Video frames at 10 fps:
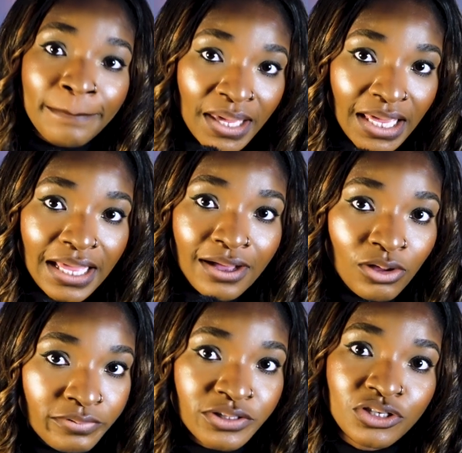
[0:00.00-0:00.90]
pay and
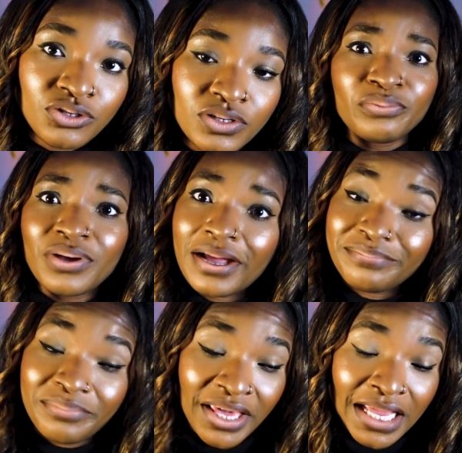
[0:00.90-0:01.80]
come to the UK. People are
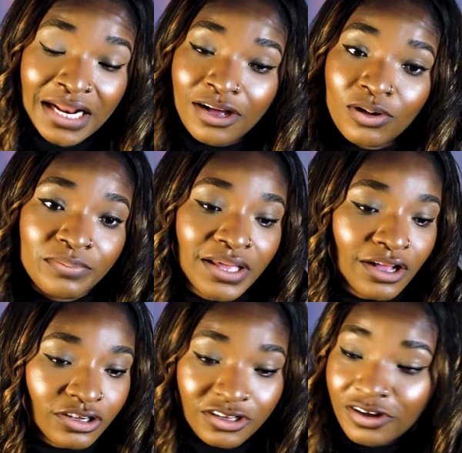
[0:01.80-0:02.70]
paying and coming
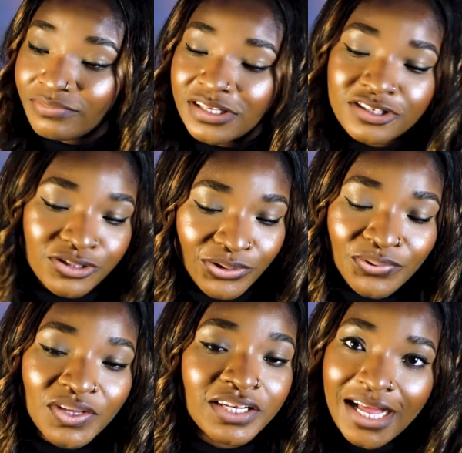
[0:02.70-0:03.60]
and the government is
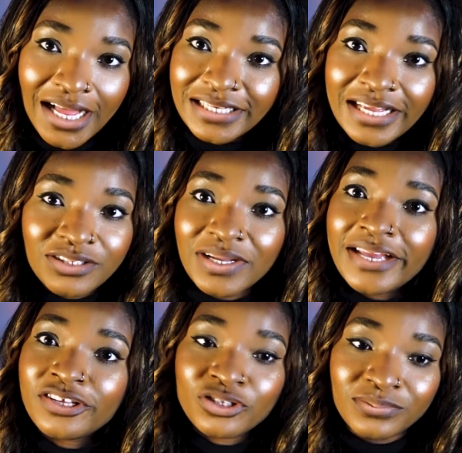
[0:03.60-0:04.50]
knowing, and that's
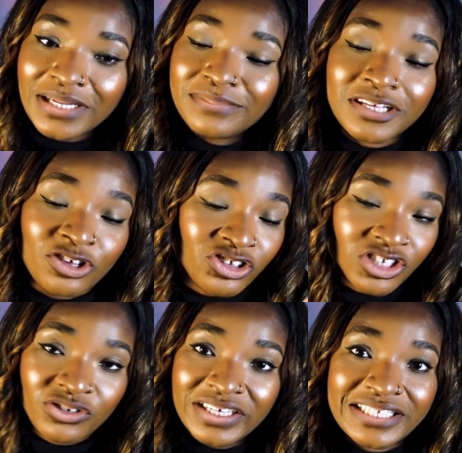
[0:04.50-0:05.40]
why sometimes now your
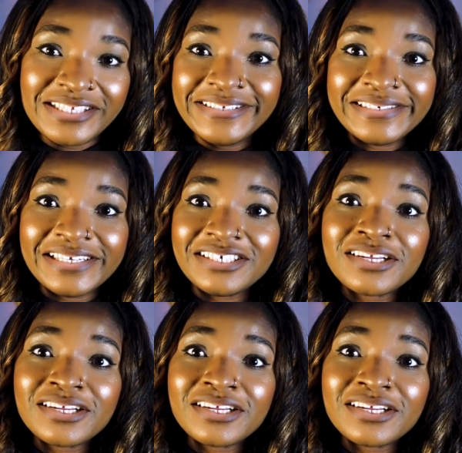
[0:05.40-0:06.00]
COS is delayed.